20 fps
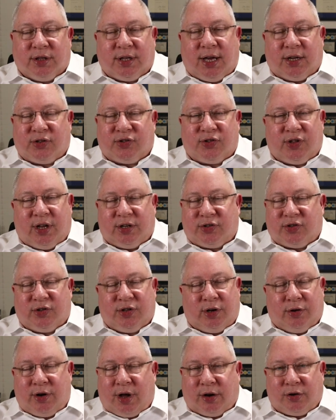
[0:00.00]

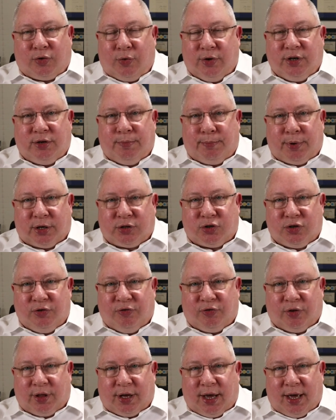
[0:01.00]
They're not going to bust you
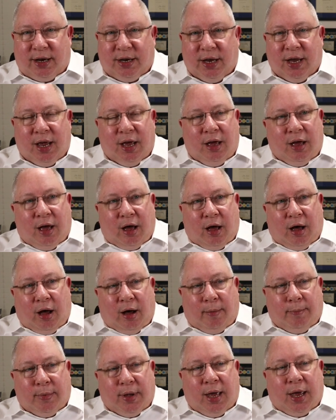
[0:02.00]
for that.
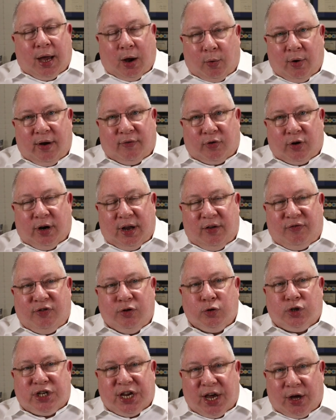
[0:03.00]
However, if
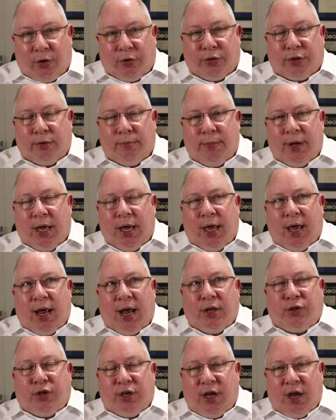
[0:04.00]
you tell them
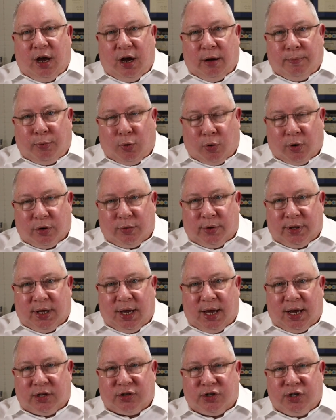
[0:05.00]
at the airport when
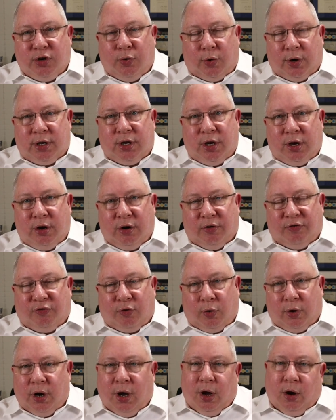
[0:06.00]
they ask you, what are you here
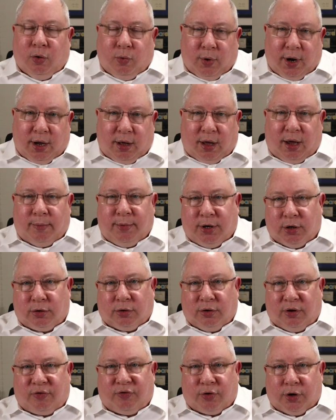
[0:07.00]
for? Well, I'm here to
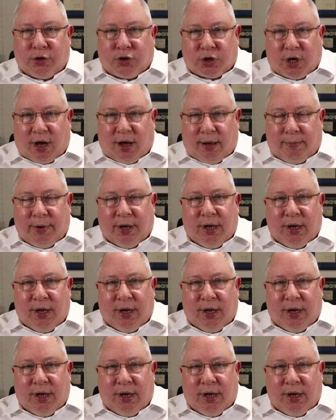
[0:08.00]
look for a job.